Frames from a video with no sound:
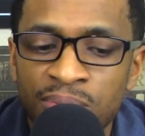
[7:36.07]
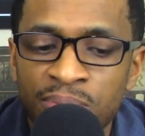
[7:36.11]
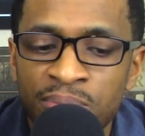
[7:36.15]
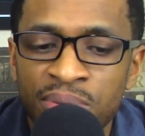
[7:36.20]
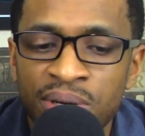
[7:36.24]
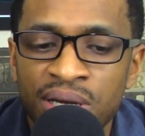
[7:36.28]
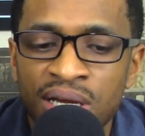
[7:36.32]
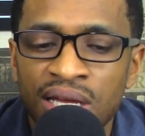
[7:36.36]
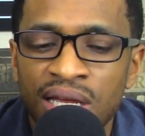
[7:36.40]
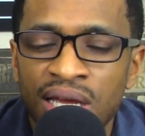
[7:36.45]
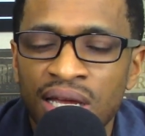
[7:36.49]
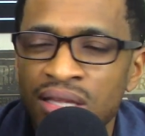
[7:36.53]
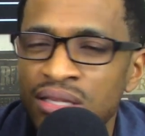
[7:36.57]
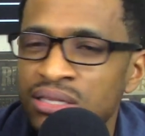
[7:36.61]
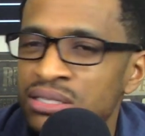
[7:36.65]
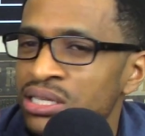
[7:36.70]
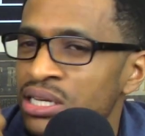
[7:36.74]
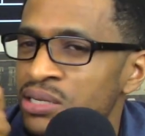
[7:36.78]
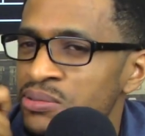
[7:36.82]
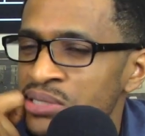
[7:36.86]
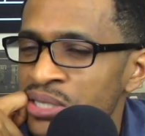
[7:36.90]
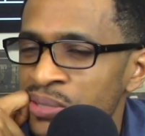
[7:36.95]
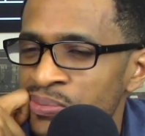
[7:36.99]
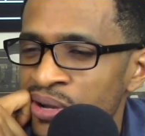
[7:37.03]
But at the
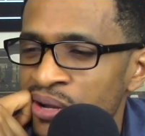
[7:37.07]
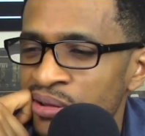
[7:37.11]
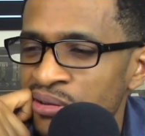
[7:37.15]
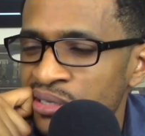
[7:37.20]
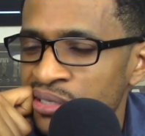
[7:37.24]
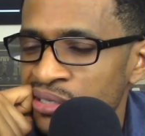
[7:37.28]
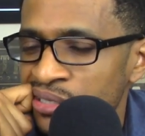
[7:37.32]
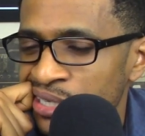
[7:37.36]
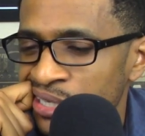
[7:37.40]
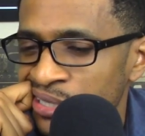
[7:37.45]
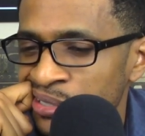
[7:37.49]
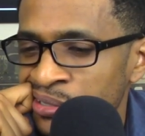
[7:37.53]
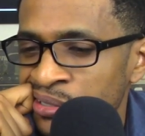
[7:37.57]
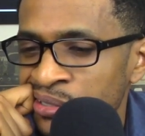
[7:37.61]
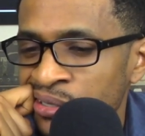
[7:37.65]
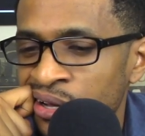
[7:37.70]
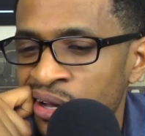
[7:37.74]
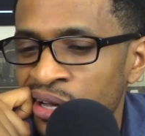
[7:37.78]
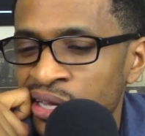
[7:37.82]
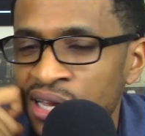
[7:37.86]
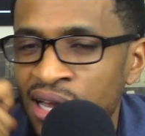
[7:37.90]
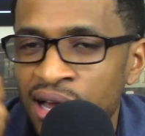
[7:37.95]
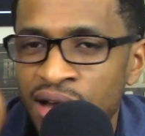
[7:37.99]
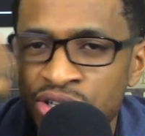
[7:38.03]
same time, I was just like,
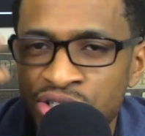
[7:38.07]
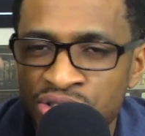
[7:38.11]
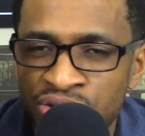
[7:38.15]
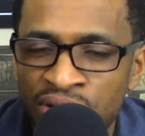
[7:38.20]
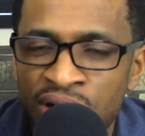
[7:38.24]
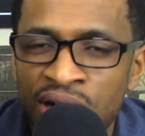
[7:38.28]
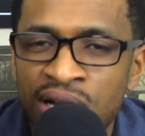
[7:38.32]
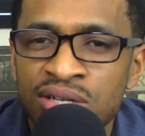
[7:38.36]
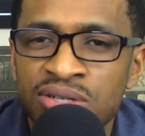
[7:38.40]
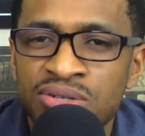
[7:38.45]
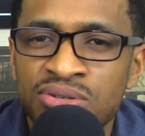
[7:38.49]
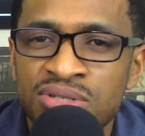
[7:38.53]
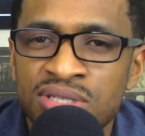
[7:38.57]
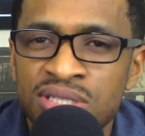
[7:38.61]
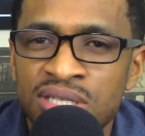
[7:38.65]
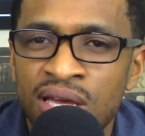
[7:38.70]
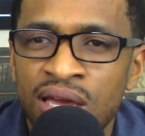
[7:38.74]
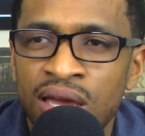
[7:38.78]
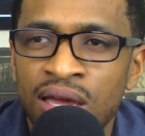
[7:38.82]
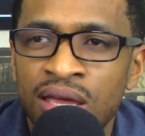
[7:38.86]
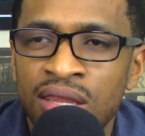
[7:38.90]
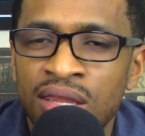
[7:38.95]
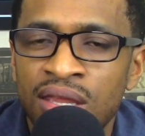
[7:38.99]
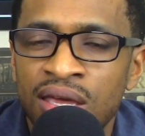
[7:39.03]
huh, y'all trying to
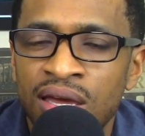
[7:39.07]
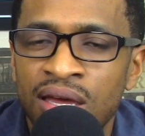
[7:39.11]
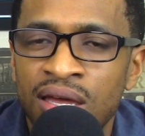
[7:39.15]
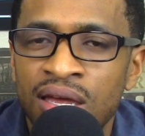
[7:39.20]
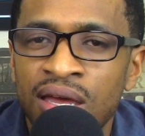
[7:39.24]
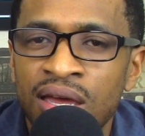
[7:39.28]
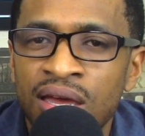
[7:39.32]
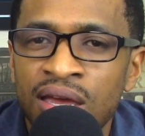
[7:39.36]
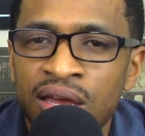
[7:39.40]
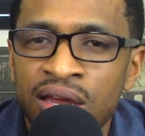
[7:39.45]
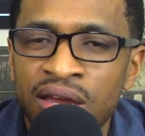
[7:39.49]
say that,